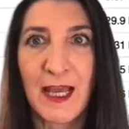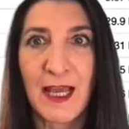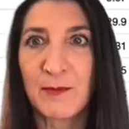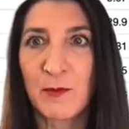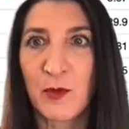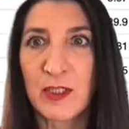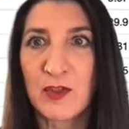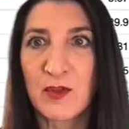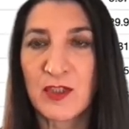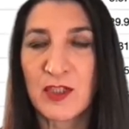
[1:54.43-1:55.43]
I'm going
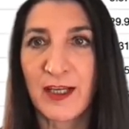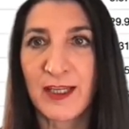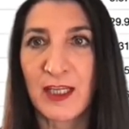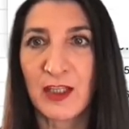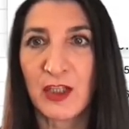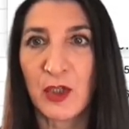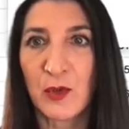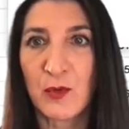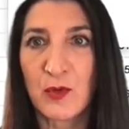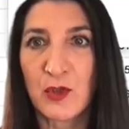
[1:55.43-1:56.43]
to start a
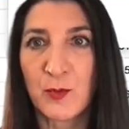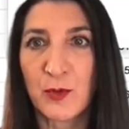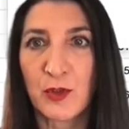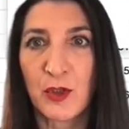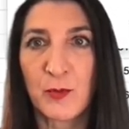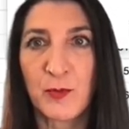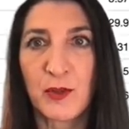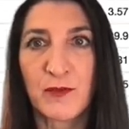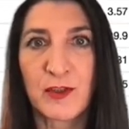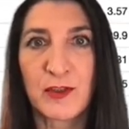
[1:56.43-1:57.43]
new Jupyter
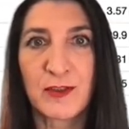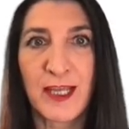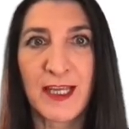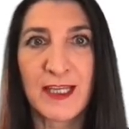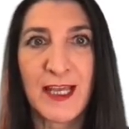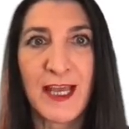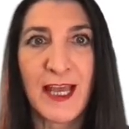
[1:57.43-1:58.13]
Notebook for today.